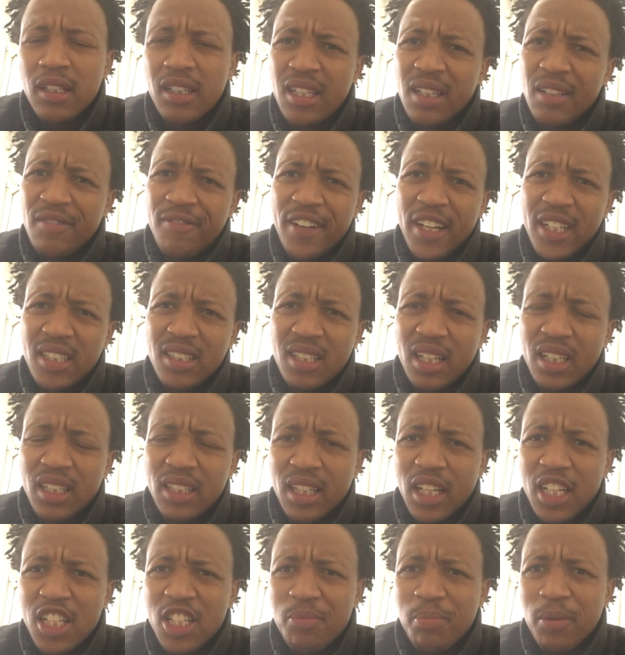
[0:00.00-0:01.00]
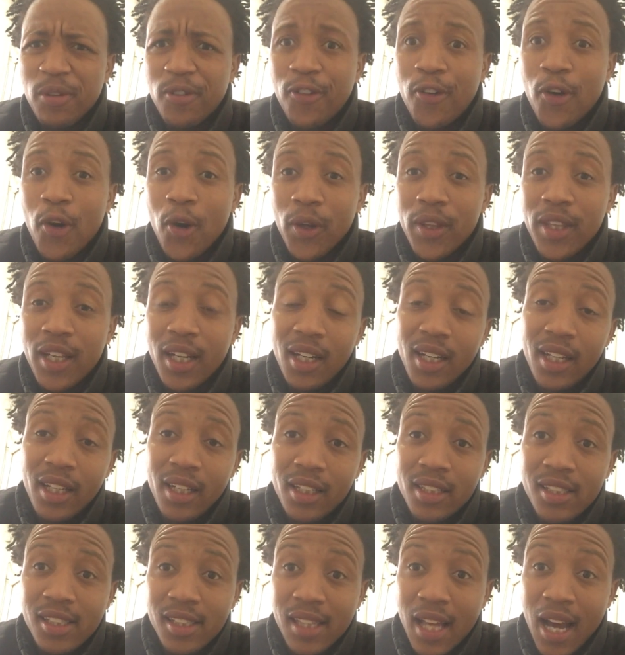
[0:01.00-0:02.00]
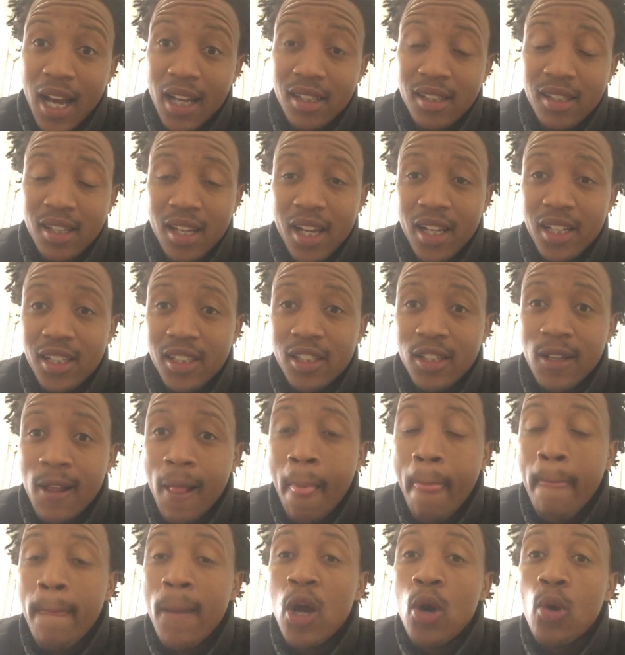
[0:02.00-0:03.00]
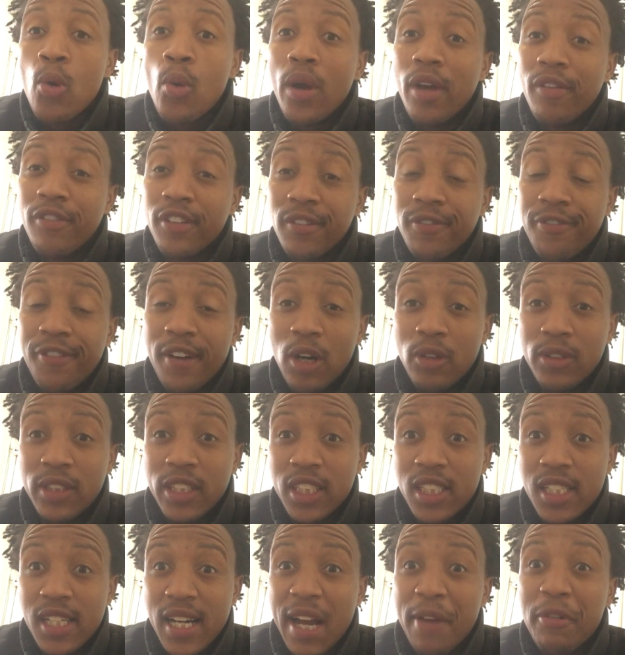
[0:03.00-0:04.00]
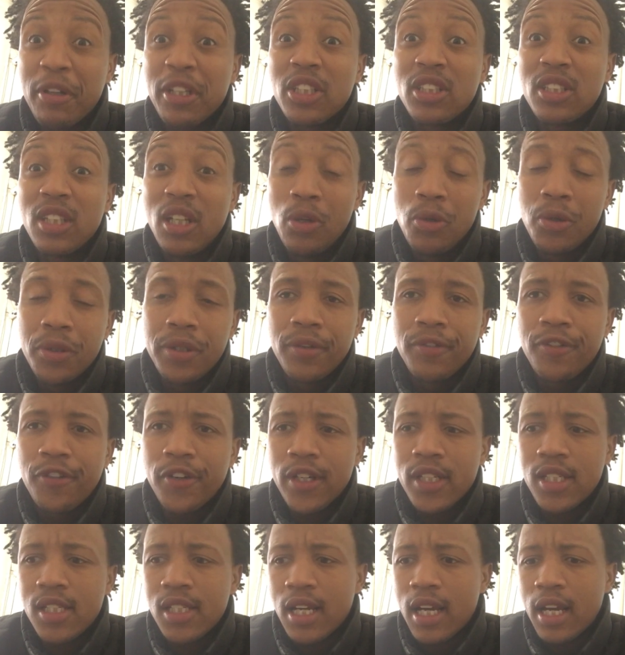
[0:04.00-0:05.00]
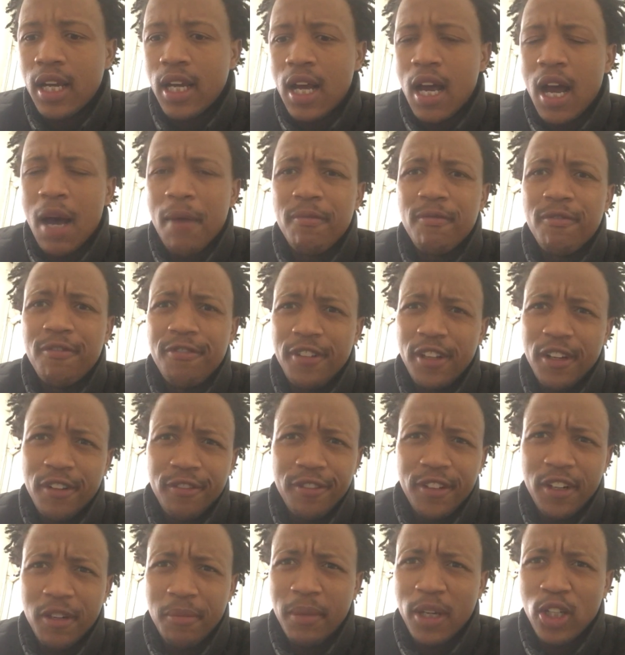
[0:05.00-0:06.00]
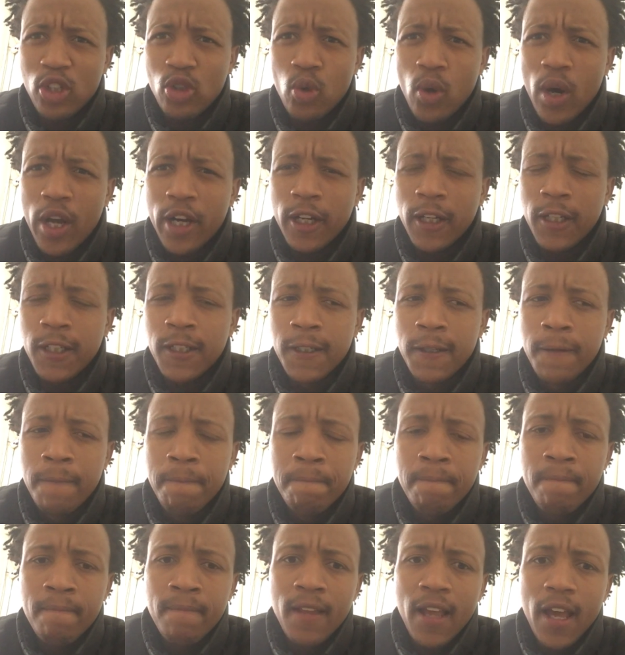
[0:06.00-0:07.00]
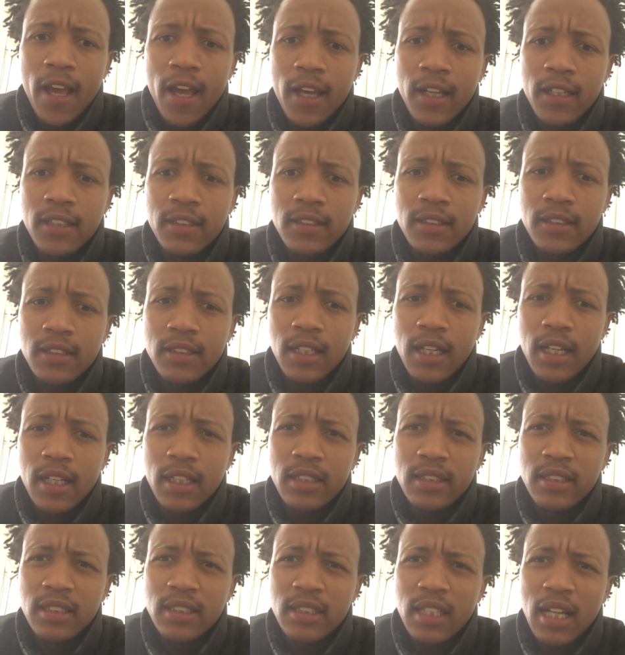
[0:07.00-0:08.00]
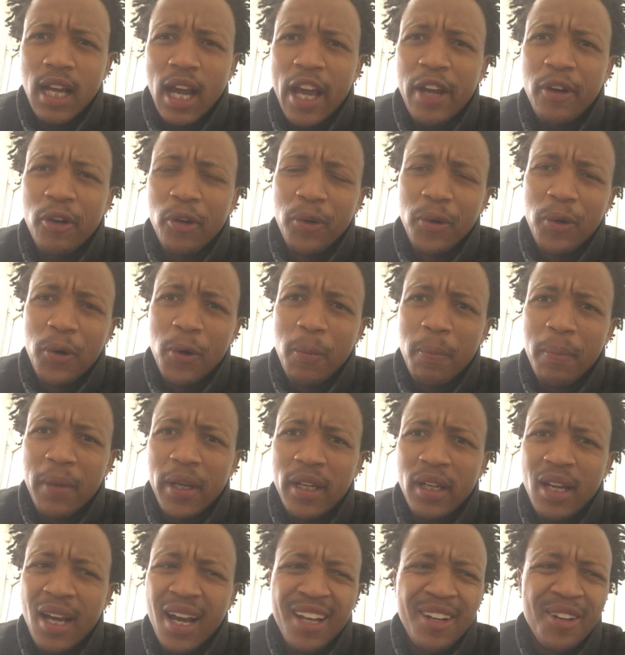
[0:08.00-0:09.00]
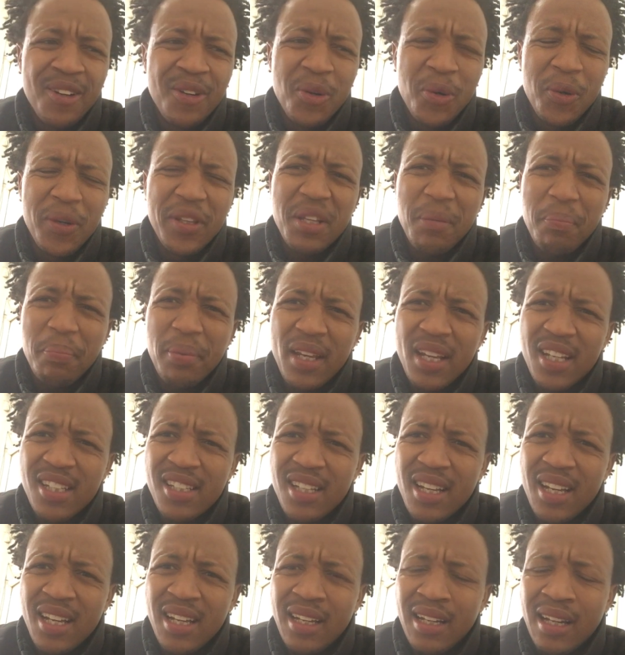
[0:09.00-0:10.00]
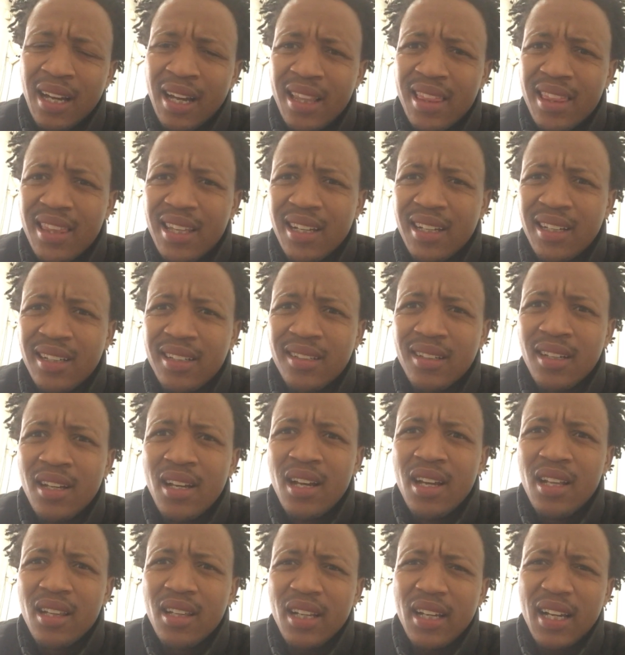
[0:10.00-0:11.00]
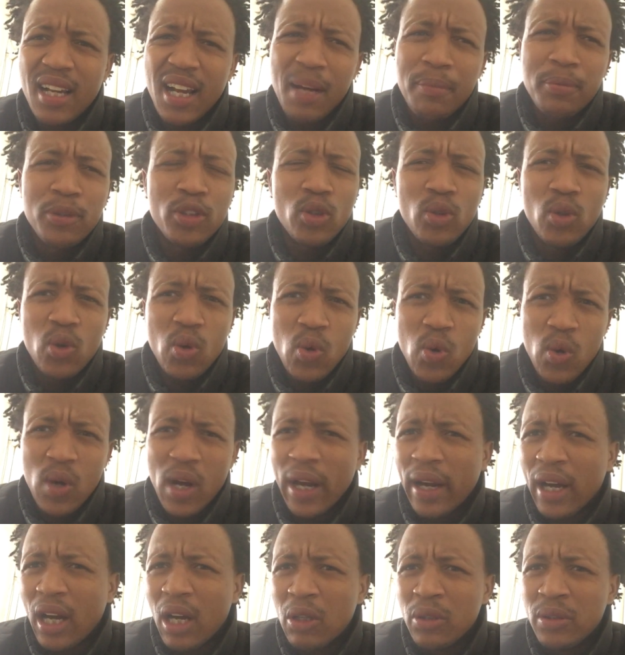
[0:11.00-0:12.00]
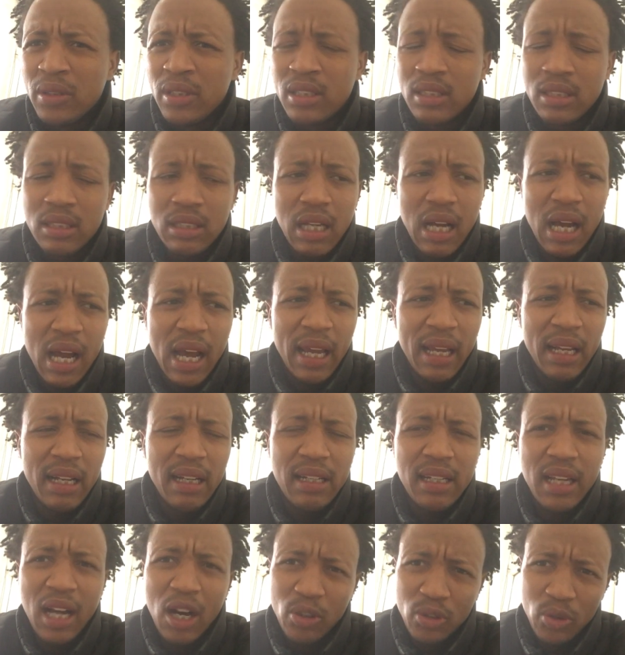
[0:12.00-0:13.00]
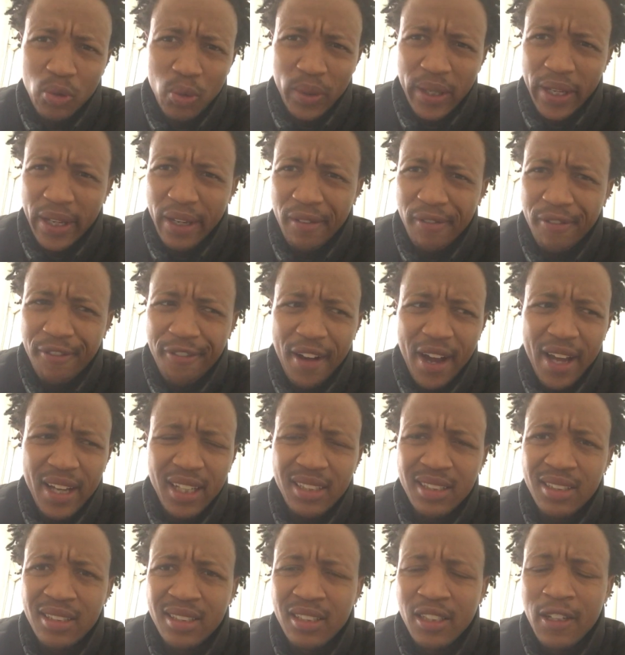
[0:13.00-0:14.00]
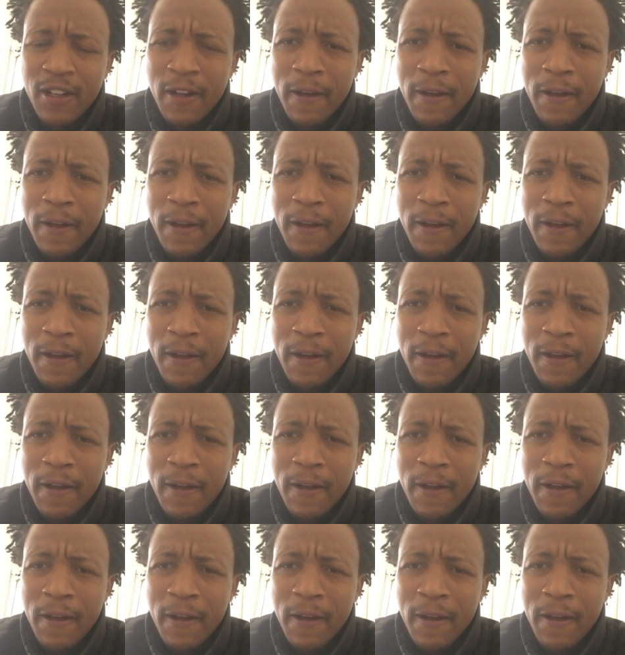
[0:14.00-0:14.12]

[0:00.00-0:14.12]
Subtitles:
in fact 3 days before the league starts, and we haven't found a striker. We're still looking for a striker. I'm very, very much worried, and I don't know, man. I don't know. In the PSL, I think the club should look around. I doubt we can find.